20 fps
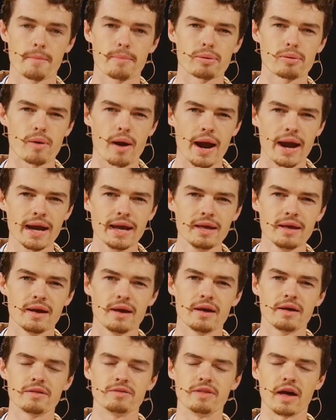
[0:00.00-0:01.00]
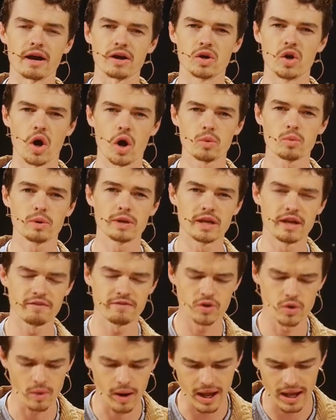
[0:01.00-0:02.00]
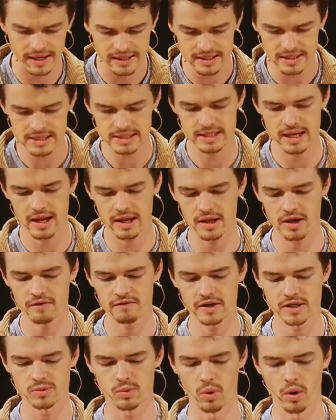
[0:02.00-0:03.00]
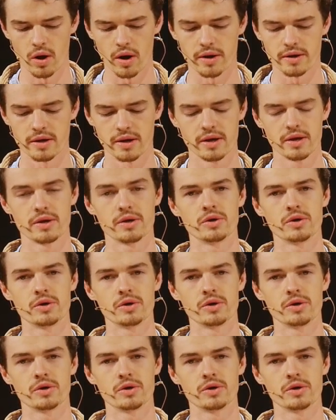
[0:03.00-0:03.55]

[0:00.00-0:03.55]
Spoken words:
Pray that God would give you understanding of his word